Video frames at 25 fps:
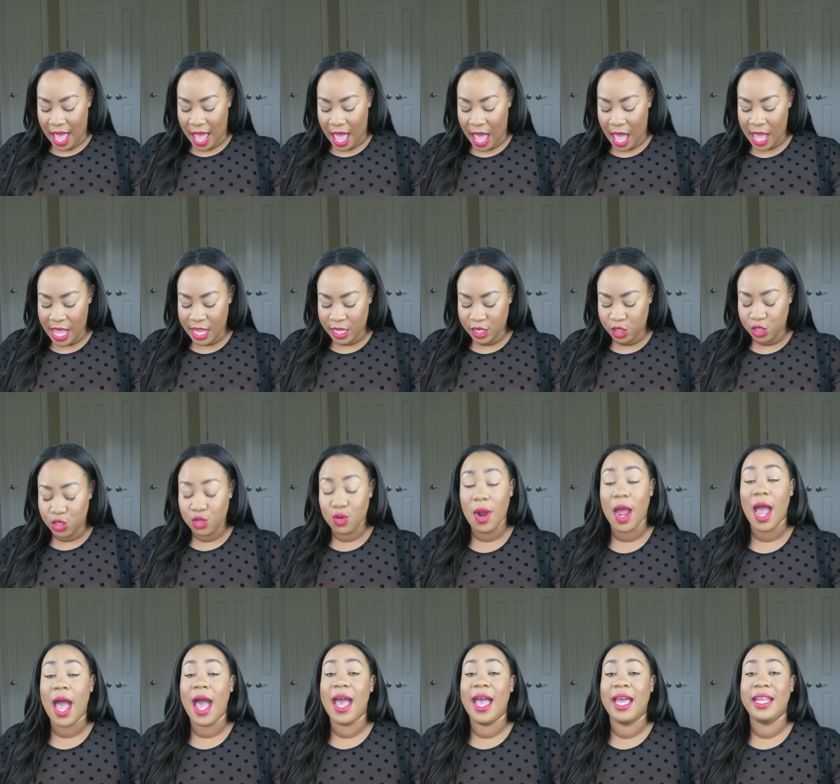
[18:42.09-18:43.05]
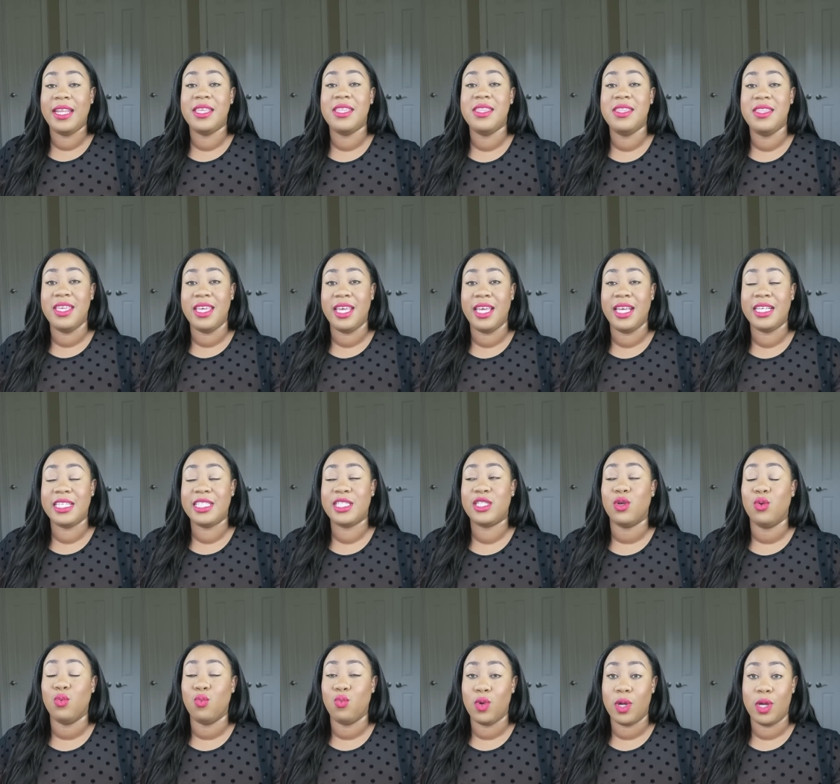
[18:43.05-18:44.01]
I tried
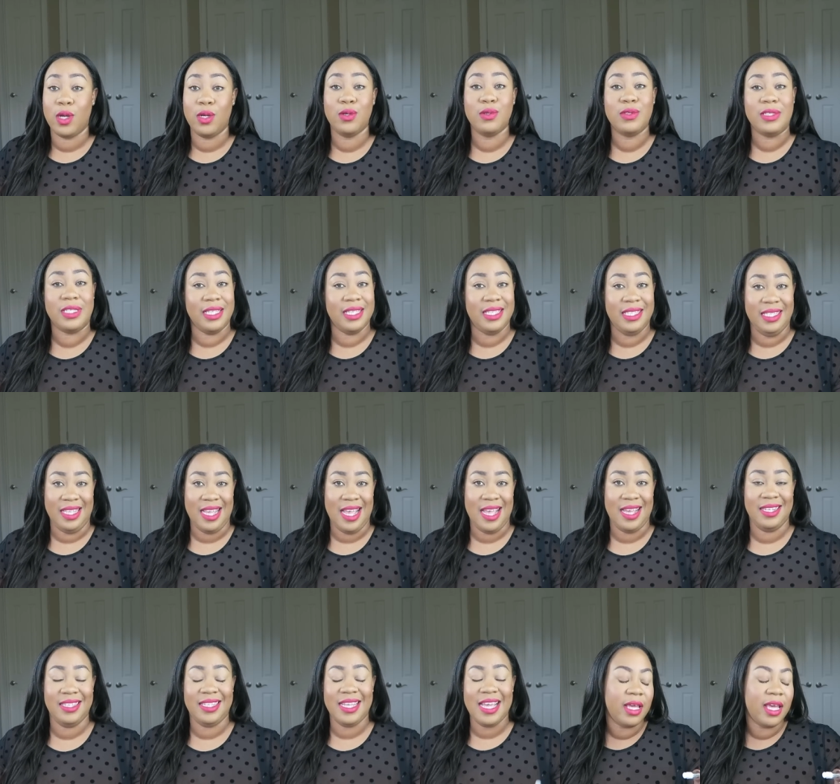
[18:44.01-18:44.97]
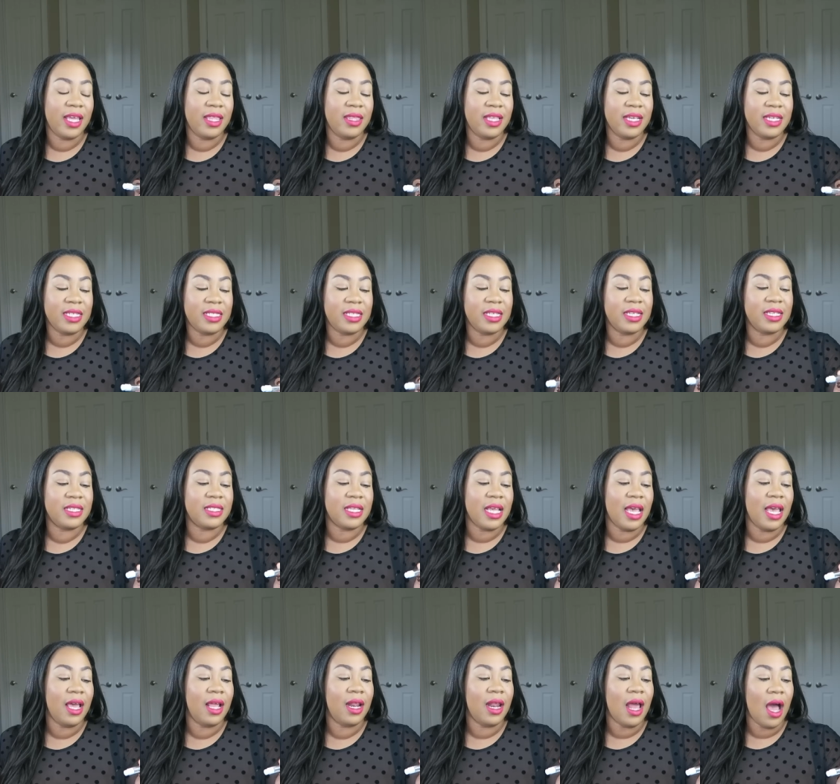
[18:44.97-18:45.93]
this rose scent. And this is
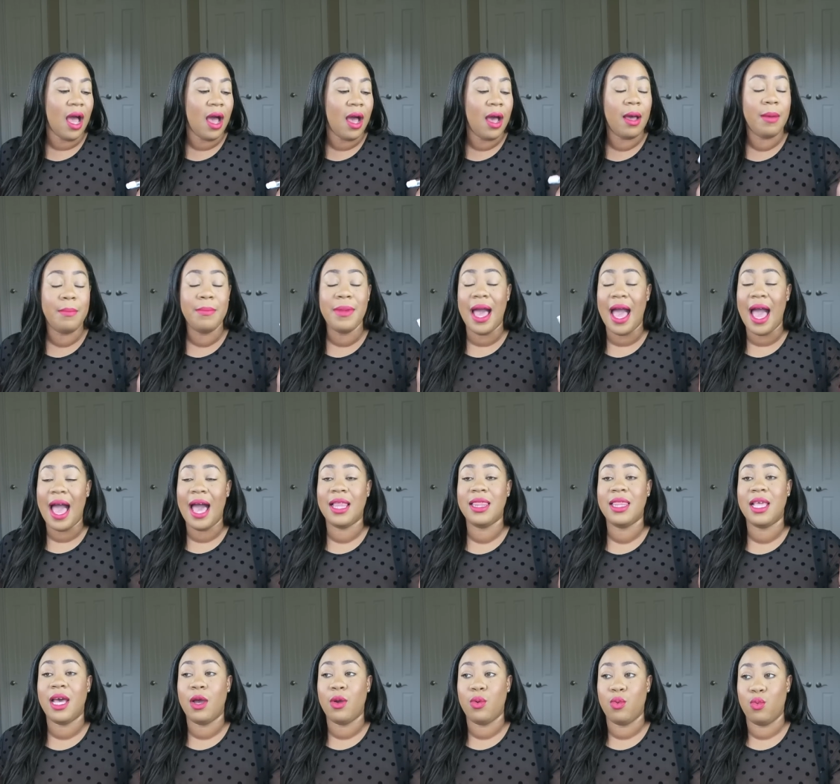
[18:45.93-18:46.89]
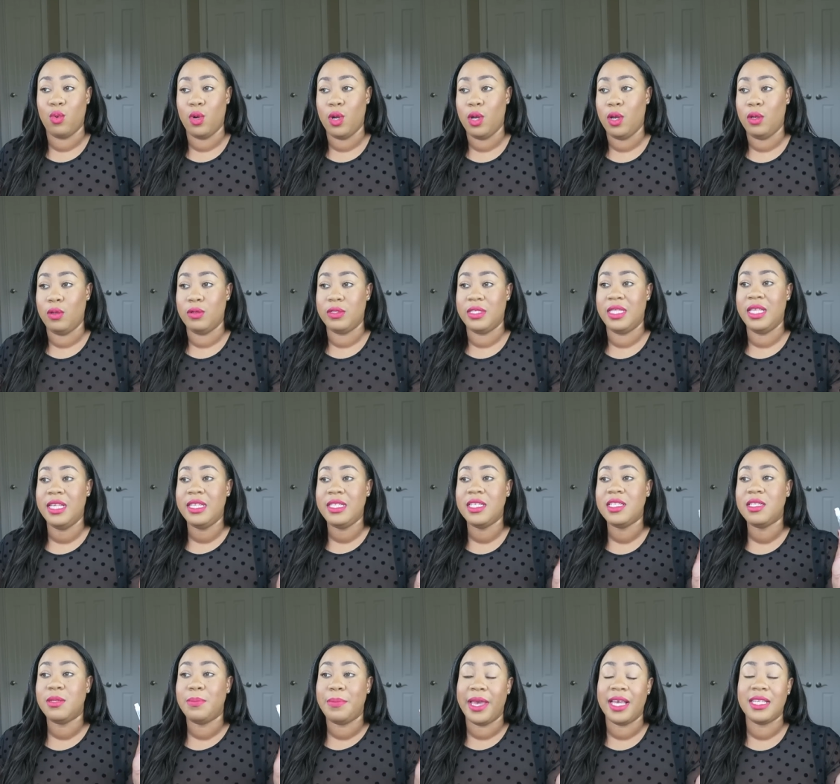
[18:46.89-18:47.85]
L'Homme à la Rose. This
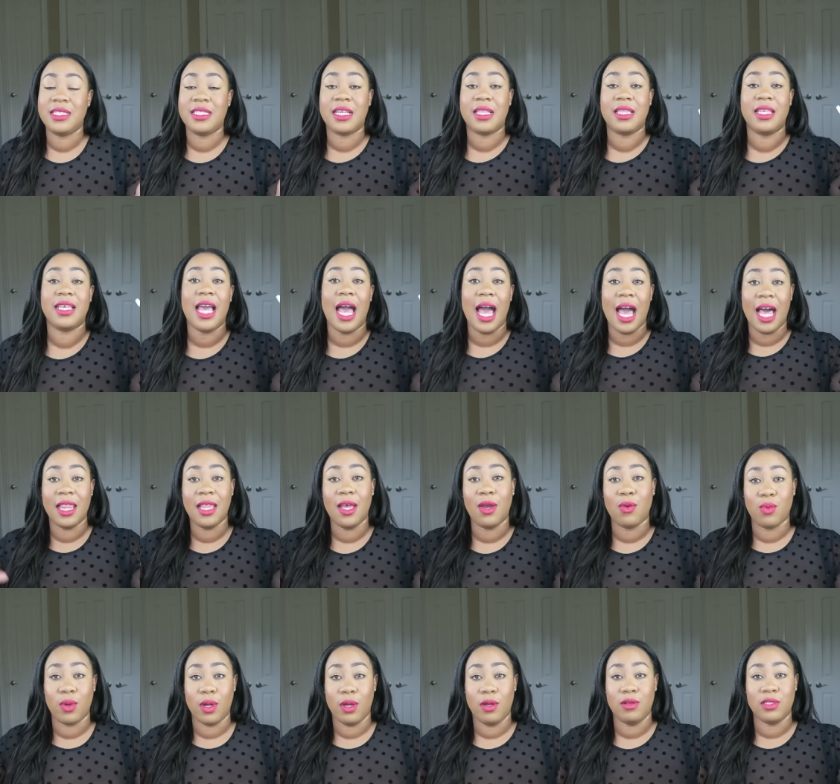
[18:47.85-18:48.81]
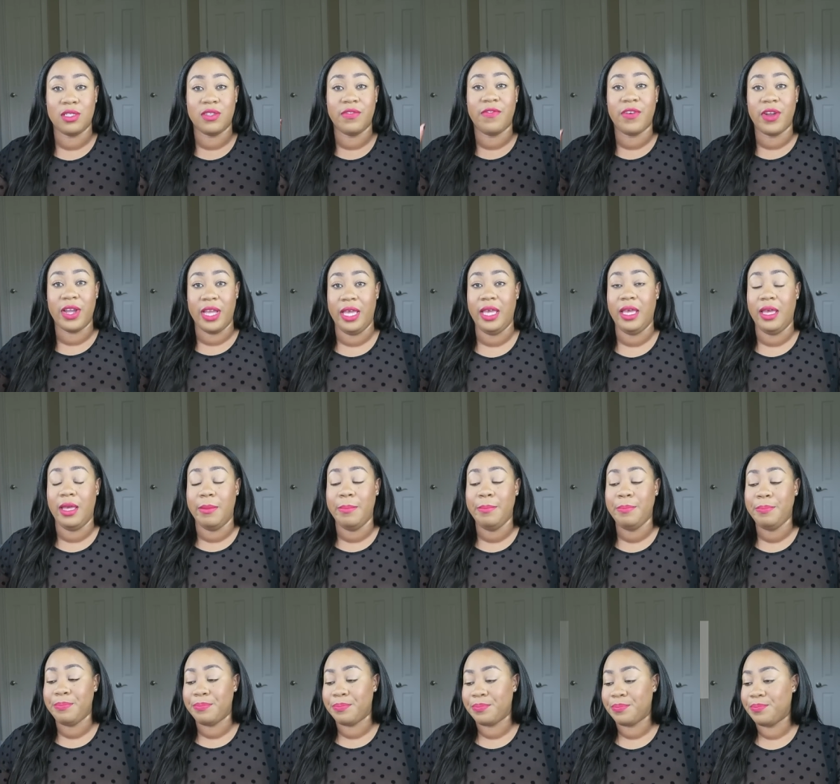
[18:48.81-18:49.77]
is basically à la Rose for
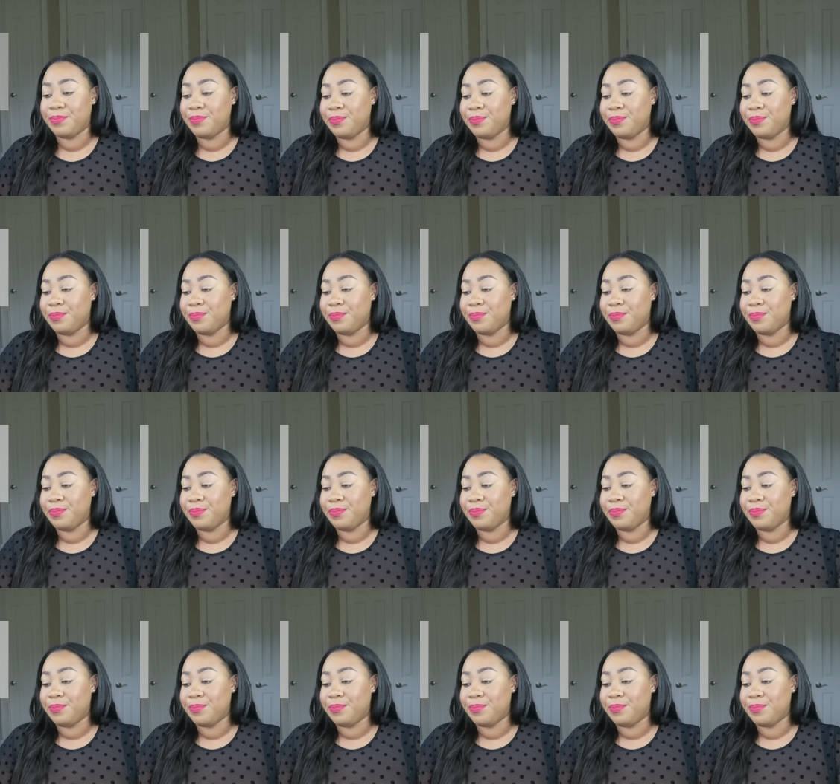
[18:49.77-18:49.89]
him.